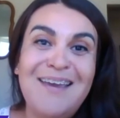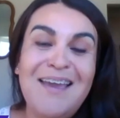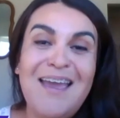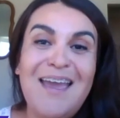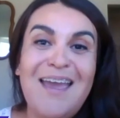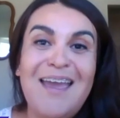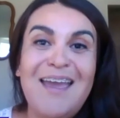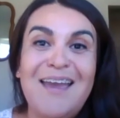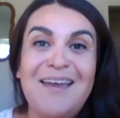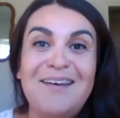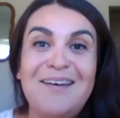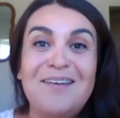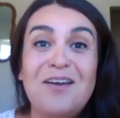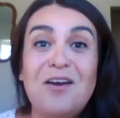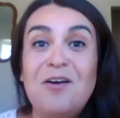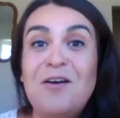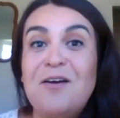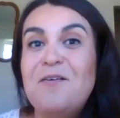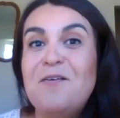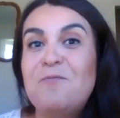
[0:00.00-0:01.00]
and
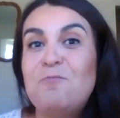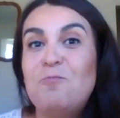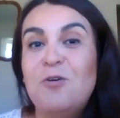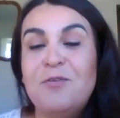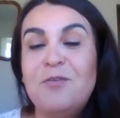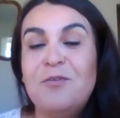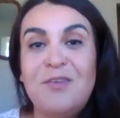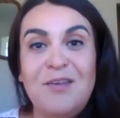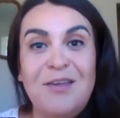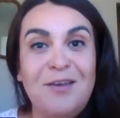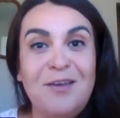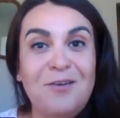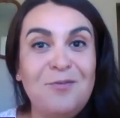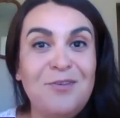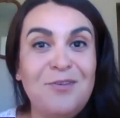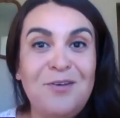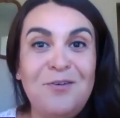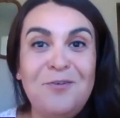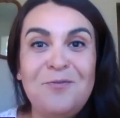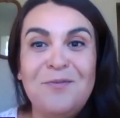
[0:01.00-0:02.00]
we'll see you
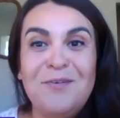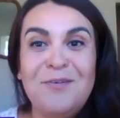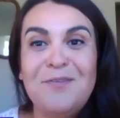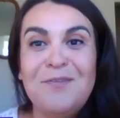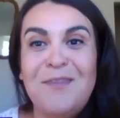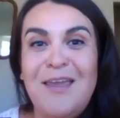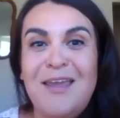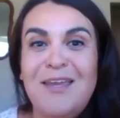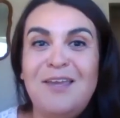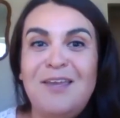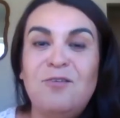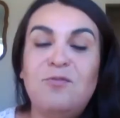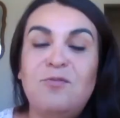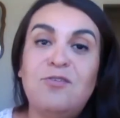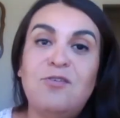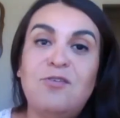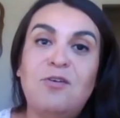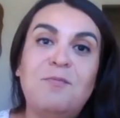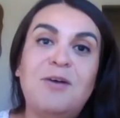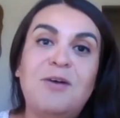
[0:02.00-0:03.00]
soon. Thank you
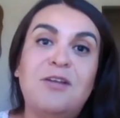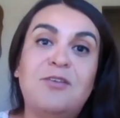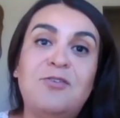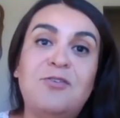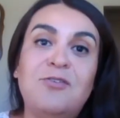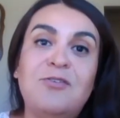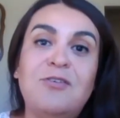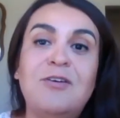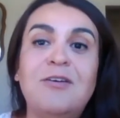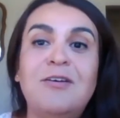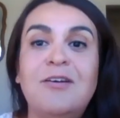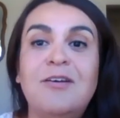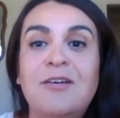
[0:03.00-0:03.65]
so much.